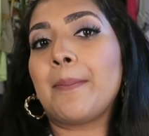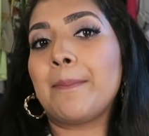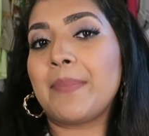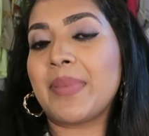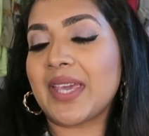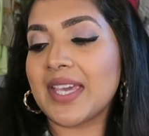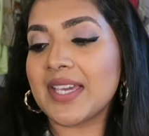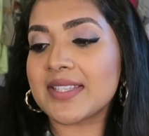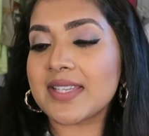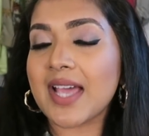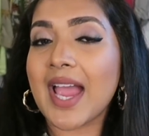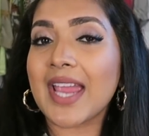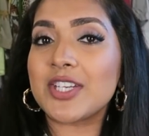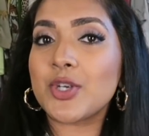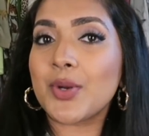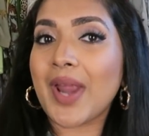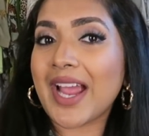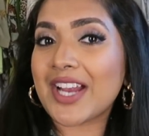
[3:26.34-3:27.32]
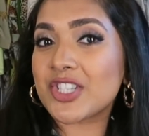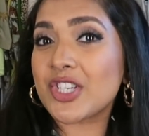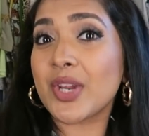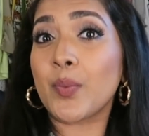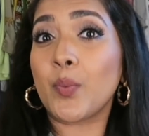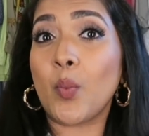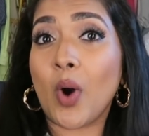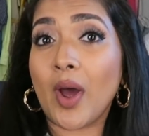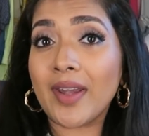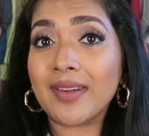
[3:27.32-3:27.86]
because I don't
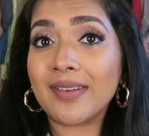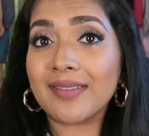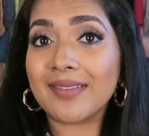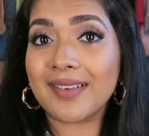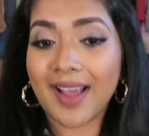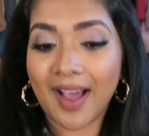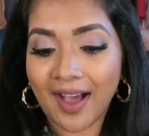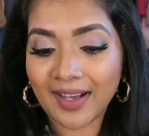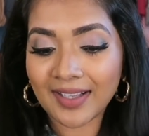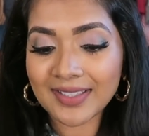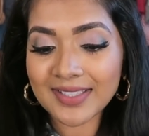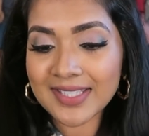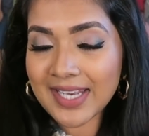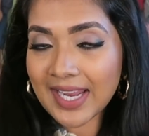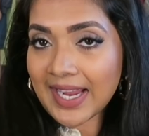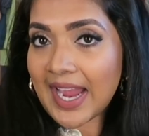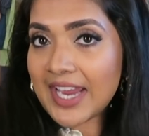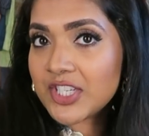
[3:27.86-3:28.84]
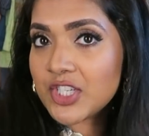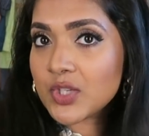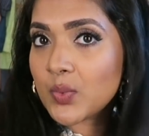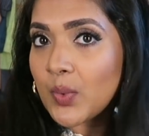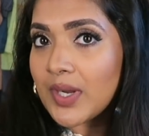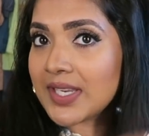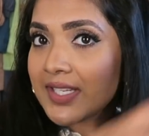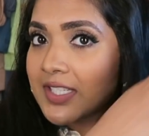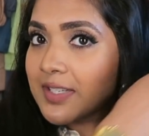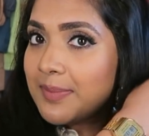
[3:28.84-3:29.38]
actually want curls. Like I just
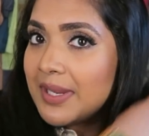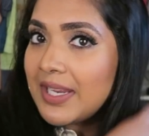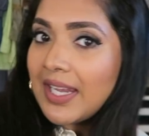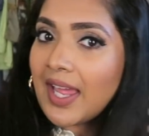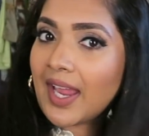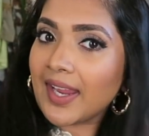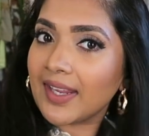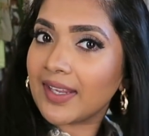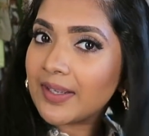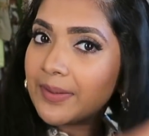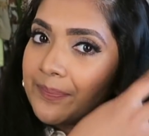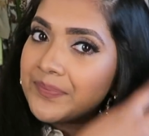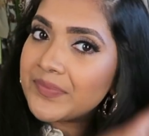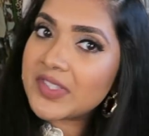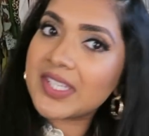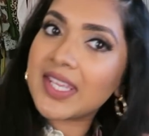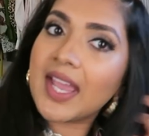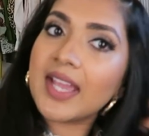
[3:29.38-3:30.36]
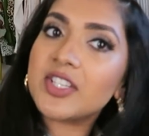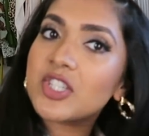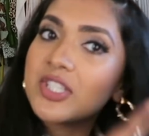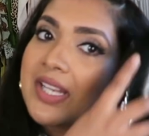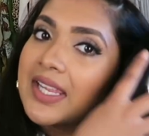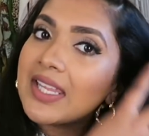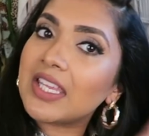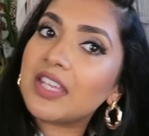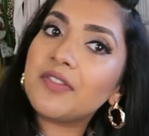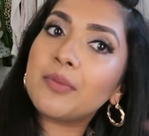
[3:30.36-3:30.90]
want it to be like, see, I just
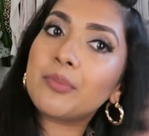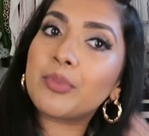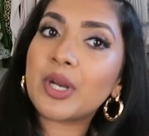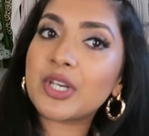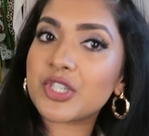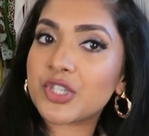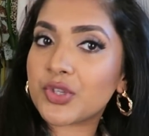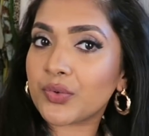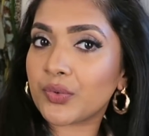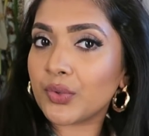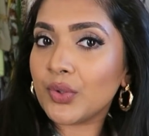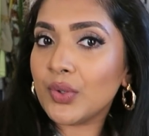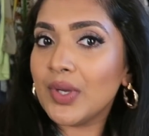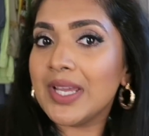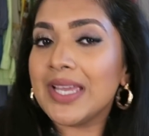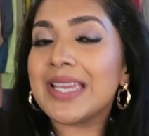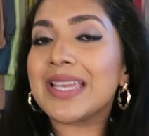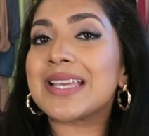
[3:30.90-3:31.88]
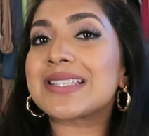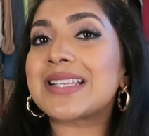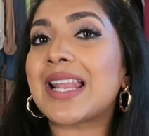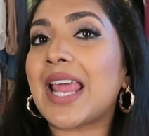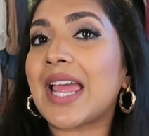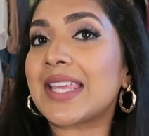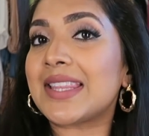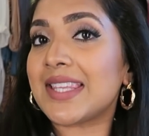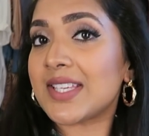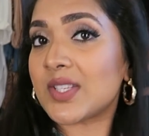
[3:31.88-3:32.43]
like even brush through because I
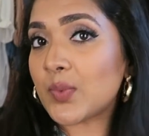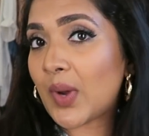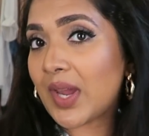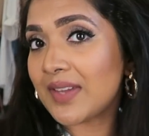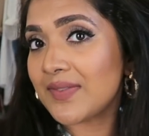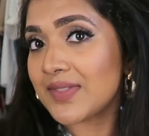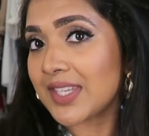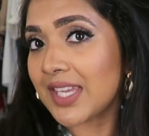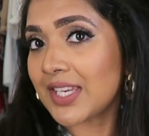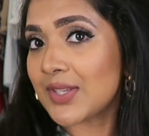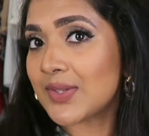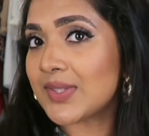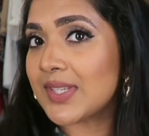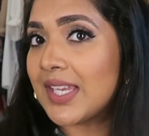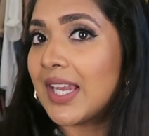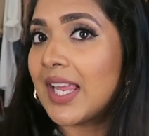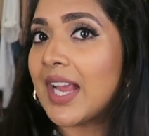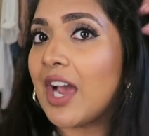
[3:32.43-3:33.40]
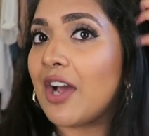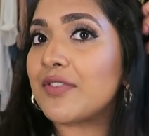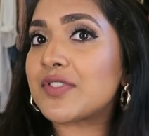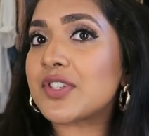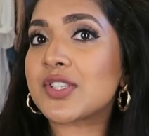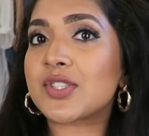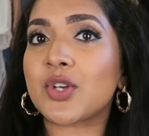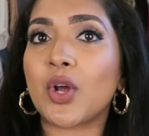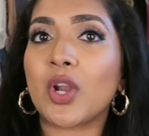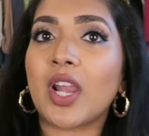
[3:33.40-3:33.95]
like these waves. Can you see like how I've
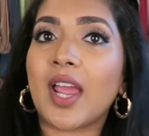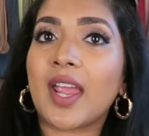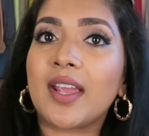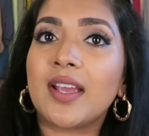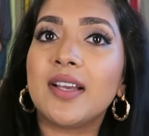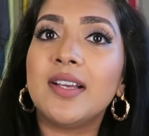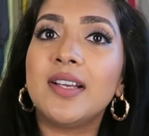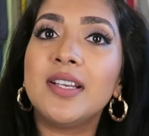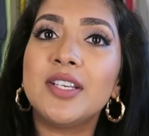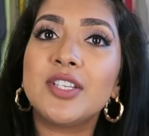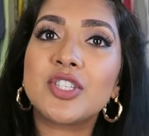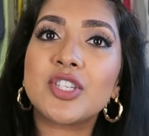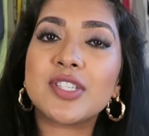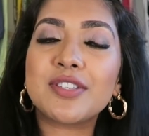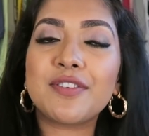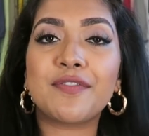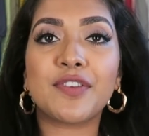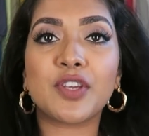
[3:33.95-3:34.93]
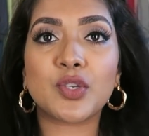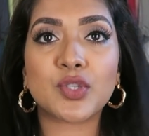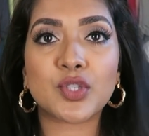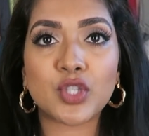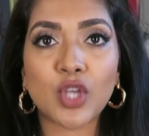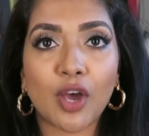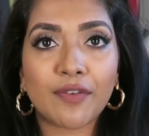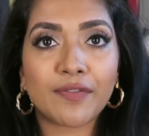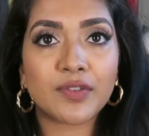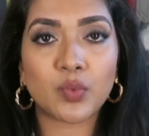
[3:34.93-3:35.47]
just got like just a few
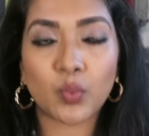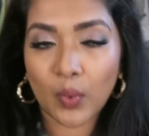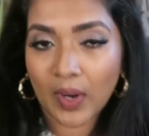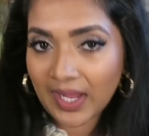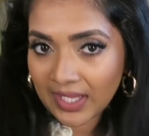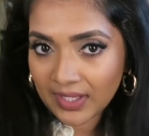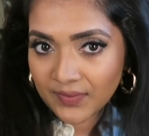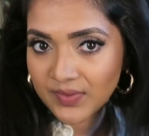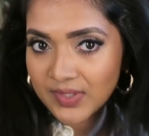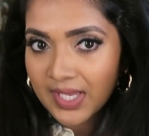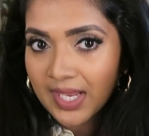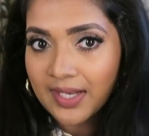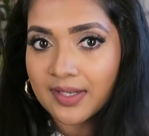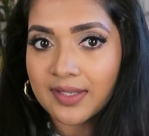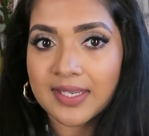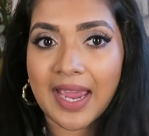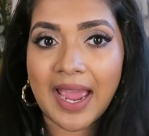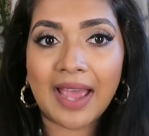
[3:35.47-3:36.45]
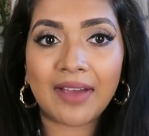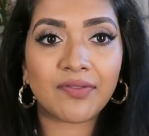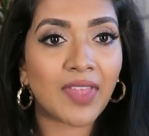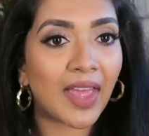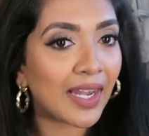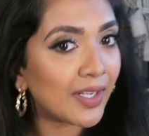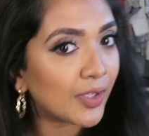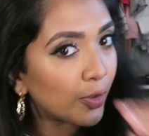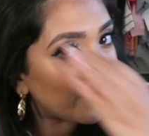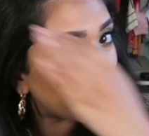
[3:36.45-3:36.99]
soft waves and have
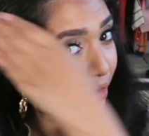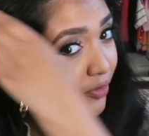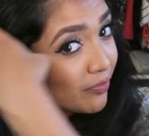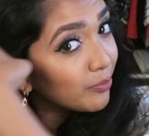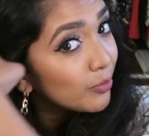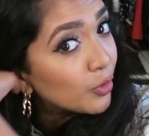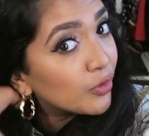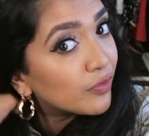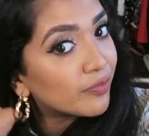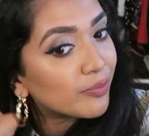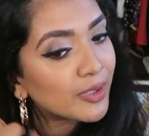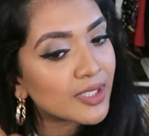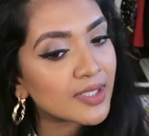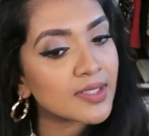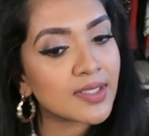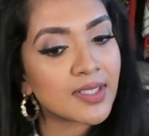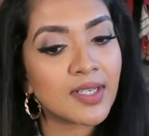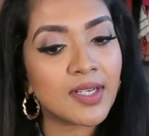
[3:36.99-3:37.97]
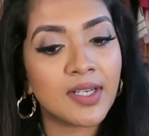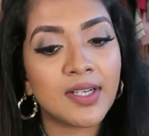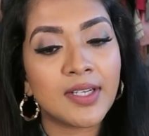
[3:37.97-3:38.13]
that little bit of movement.